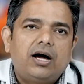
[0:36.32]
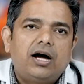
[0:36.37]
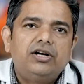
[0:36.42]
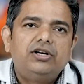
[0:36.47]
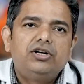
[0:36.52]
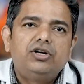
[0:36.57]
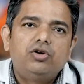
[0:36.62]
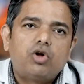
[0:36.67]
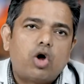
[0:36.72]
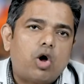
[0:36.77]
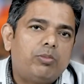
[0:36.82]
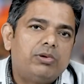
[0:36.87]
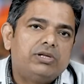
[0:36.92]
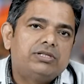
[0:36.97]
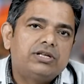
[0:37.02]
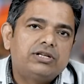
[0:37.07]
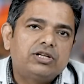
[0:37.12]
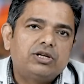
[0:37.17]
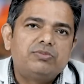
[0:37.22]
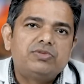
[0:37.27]
Under normal
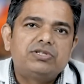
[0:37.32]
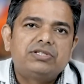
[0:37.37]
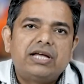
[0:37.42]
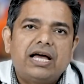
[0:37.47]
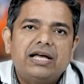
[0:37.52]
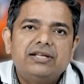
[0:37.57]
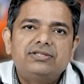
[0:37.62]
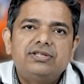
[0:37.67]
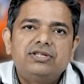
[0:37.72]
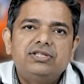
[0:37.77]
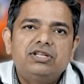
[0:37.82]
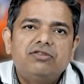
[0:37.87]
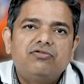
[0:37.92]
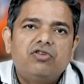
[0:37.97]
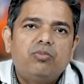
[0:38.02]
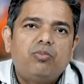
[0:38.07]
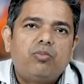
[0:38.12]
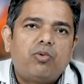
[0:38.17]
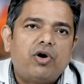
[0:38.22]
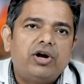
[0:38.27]
circumstances,
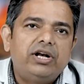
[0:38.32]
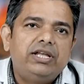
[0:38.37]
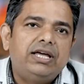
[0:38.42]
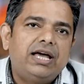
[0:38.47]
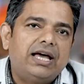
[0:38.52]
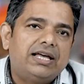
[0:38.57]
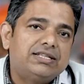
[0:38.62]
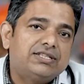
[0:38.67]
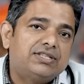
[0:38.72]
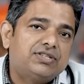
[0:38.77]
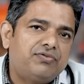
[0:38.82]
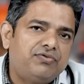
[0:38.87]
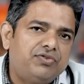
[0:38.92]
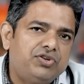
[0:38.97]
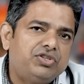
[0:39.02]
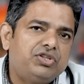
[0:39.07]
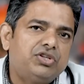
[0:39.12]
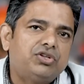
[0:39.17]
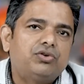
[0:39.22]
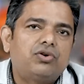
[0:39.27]
our body has
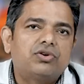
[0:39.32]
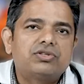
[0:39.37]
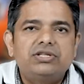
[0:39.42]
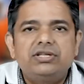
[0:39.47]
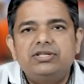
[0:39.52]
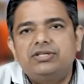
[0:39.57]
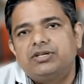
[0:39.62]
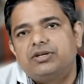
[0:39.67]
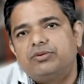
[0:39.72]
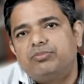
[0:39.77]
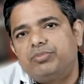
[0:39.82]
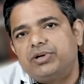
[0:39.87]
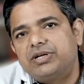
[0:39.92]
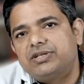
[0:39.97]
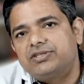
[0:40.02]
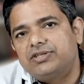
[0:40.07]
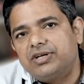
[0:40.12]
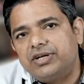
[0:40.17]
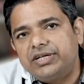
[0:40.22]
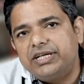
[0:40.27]
sufficient oxygen, but
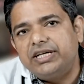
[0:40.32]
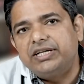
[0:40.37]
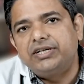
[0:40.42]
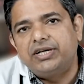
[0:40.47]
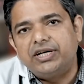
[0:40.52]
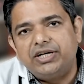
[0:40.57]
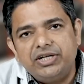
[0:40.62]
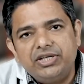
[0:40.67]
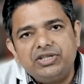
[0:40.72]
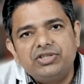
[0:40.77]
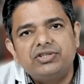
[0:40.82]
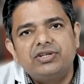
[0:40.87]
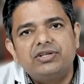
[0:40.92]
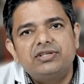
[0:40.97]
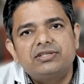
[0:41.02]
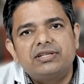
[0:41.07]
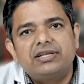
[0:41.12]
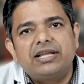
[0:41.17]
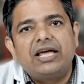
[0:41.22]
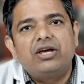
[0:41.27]
certain
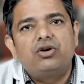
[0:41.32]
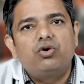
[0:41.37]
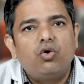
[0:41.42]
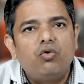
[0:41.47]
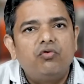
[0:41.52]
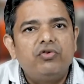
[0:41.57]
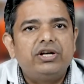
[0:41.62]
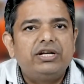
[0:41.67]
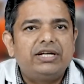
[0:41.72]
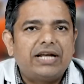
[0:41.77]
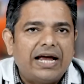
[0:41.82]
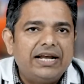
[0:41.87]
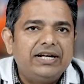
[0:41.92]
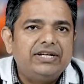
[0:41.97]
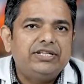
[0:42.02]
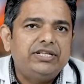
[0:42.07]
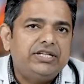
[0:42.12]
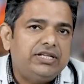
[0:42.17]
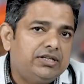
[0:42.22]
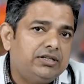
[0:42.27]
conditions like COVID
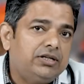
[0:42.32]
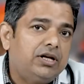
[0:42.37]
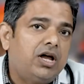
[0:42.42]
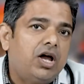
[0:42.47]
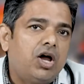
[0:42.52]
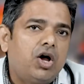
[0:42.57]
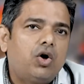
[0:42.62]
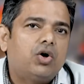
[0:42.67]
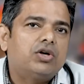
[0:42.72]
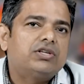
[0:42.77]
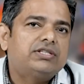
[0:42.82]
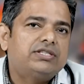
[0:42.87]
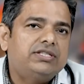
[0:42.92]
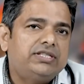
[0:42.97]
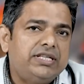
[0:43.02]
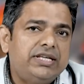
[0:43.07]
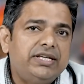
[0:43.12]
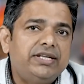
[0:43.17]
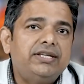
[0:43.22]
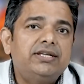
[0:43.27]
nineteen cause
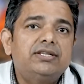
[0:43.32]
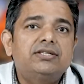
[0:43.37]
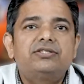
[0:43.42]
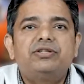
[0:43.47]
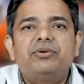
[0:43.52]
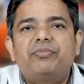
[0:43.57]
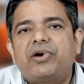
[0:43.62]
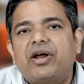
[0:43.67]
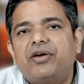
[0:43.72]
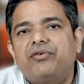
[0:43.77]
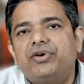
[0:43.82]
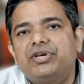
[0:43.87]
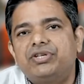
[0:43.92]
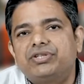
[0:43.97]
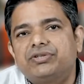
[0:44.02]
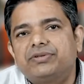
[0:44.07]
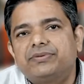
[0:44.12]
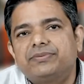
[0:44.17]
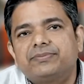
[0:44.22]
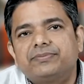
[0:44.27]
serious
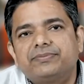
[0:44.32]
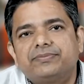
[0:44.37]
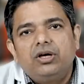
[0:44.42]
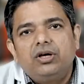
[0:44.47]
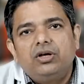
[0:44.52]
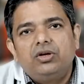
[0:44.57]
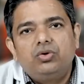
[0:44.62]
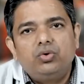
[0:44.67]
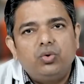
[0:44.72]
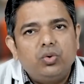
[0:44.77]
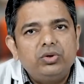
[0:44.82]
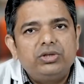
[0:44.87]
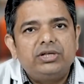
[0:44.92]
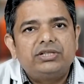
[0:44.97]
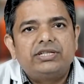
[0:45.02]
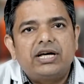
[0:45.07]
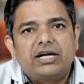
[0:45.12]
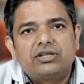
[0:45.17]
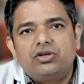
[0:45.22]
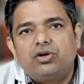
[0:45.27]
deprivation. Though the
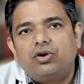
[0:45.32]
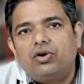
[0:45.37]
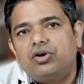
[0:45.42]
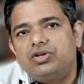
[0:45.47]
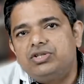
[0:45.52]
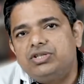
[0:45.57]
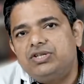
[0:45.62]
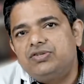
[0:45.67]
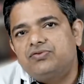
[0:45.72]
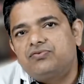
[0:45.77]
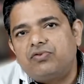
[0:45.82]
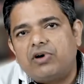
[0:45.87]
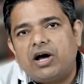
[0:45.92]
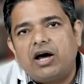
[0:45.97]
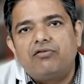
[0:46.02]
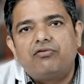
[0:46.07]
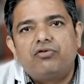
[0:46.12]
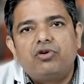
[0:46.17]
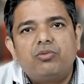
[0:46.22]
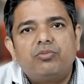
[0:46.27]
technology is
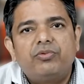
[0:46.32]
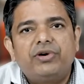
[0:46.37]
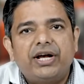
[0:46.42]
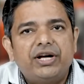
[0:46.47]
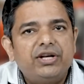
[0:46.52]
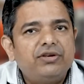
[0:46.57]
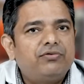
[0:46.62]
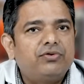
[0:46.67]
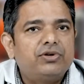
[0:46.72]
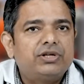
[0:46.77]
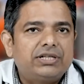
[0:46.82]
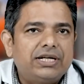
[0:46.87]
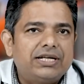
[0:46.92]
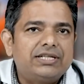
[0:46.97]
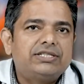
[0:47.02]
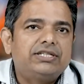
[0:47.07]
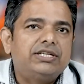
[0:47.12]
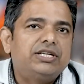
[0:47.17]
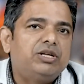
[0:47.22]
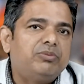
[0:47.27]
far from ready for
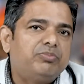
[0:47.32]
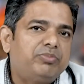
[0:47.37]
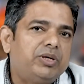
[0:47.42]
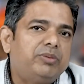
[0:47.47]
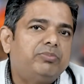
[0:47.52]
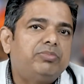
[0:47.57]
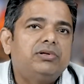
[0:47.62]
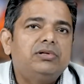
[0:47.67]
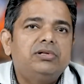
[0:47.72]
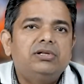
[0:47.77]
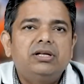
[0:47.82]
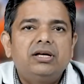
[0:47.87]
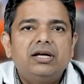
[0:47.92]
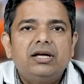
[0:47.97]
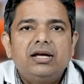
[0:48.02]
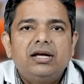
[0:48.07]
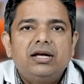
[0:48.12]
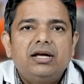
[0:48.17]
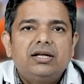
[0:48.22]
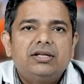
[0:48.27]
testing in people,
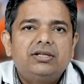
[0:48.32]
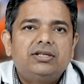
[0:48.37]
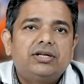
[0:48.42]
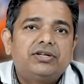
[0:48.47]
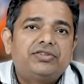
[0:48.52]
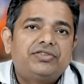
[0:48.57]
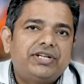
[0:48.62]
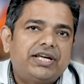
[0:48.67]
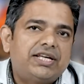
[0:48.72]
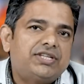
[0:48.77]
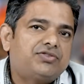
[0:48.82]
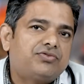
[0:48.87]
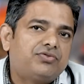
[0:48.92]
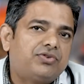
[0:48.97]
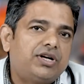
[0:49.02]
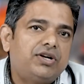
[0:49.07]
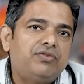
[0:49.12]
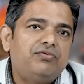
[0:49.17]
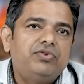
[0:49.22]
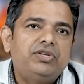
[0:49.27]
the test
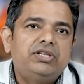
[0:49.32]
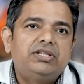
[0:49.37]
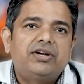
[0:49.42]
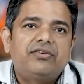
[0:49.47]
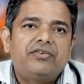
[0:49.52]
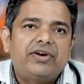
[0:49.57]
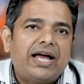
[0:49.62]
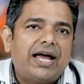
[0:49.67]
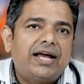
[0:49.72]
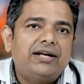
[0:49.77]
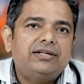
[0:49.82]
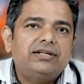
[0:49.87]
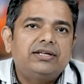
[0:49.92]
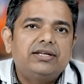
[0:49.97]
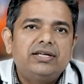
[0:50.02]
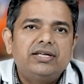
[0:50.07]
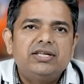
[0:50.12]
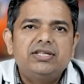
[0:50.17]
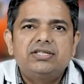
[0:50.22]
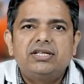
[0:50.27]
run with the rat
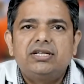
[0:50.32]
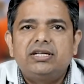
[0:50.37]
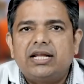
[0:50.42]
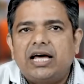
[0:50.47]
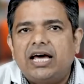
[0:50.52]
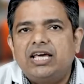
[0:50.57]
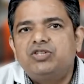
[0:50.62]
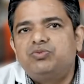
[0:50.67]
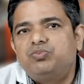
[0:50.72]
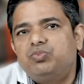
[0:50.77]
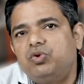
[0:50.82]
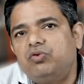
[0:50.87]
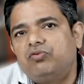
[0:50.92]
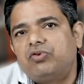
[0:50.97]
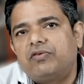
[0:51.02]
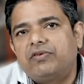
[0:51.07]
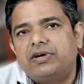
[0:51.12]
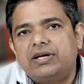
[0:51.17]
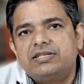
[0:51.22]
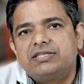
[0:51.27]
is a nice proof
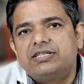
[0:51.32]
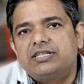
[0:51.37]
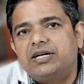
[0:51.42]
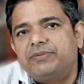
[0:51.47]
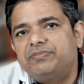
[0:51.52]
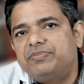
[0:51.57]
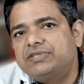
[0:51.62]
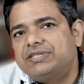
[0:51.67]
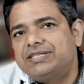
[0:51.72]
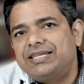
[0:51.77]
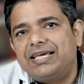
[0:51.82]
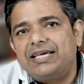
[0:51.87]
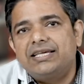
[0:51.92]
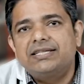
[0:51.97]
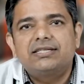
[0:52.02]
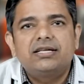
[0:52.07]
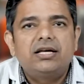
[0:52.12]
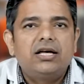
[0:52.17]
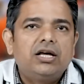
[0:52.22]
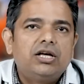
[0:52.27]
of concept,
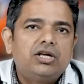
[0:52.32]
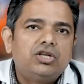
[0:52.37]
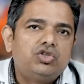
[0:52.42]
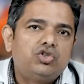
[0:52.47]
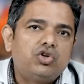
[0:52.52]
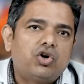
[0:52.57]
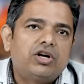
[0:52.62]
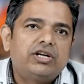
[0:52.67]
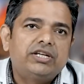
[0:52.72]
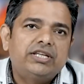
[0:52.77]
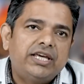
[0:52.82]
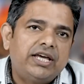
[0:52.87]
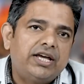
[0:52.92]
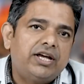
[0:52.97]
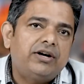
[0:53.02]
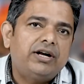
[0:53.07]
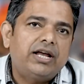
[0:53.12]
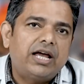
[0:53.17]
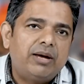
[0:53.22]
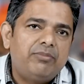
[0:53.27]
says John
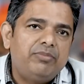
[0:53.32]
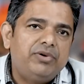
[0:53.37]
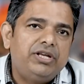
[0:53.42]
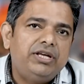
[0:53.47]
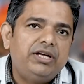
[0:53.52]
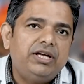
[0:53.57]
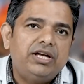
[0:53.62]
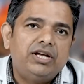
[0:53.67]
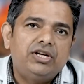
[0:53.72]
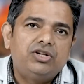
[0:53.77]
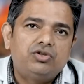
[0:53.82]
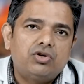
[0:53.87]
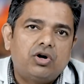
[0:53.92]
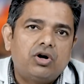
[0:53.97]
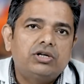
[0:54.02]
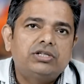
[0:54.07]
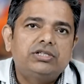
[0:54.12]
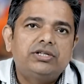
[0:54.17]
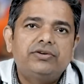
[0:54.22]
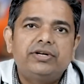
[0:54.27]
Kerr, M D, a
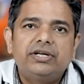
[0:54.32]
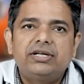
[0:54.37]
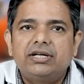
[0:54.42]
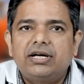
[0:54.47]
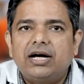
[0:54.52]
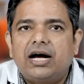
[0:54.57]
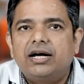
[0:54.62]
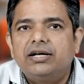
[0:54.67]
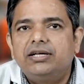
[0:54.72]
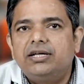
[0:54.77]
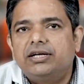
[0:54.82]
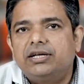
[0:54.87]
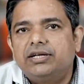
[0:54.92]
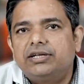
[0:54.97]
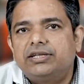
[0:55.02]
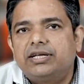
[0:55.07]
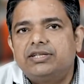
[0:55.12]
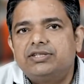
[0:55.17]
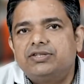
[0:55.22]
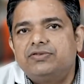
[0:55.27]
doctor in cardiac
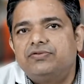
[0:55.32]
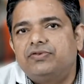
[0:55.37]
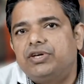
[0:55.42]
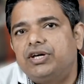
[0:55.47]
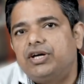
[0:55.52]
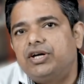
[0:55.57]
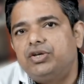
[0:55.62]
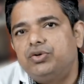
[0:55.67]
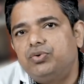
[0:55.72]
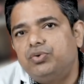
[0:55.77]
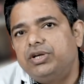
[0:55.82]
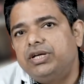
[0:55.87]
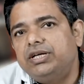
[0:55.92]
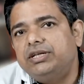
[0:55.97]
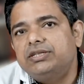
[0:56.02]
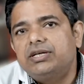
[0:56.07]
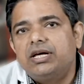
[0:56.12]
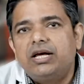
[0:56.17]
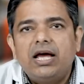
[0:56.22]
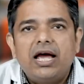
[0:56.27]
intensive care unit
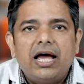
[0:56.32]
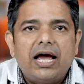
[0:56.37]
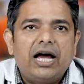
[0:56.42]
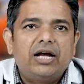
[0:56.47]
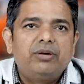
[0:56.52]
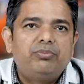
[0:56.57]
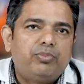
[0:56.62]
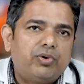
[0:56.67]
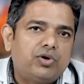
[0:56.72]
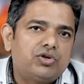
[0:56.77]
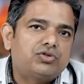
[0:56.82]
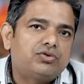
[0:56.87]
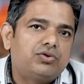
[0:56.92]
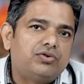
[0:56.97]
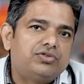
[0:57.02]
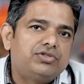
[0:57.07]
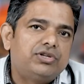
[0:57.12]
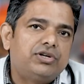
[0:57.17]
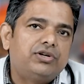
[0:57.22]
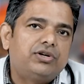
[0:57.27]
at
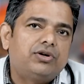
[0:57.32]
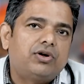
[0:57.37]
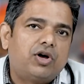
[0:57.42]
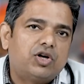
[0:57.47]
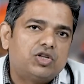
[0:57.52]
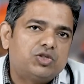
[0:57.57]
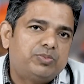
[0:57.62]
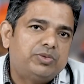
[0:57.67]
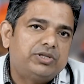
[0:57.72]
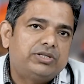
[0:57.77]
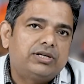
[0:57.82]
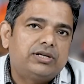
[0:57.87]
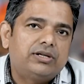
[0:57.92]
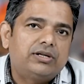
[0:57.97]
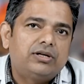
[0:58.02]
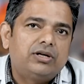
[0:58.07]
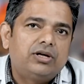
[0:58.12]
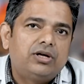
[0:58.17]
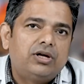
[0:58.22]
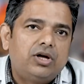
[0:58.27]
Boston Children's Hospital,
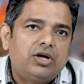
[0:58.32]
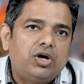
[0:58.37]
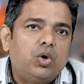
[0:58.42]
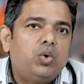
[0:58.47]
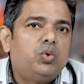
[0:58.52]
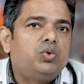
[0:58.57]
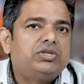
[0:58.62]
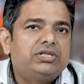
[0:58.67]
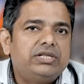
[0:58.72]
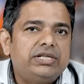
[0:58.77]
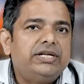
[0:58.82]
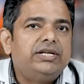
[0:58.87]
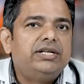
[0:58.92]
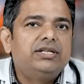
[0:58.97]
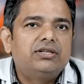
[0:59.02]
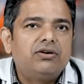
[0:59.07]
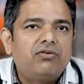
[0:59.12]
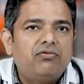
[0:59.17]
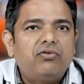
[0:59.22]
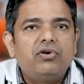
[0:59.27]
who is
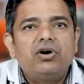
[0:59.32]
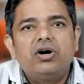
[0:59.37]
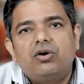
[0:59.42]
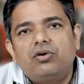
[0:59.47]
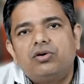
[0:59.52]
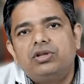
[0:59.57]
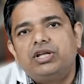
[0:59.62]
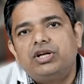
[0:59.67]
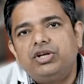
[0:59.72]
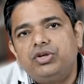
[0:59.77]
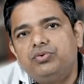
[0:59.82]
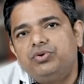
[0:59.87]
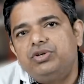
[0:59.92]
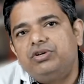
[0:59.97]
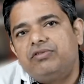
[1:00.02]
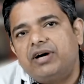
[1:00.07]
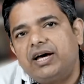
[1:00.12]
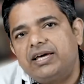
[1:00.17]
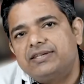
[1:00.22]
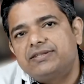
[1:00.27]
leading the work on the new
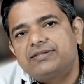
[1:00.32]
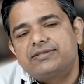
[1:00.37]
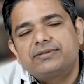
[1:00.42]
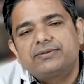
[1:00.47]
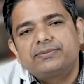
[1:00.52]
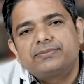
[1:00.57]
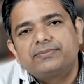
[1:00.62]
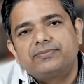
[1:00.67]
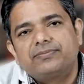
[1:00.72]
device.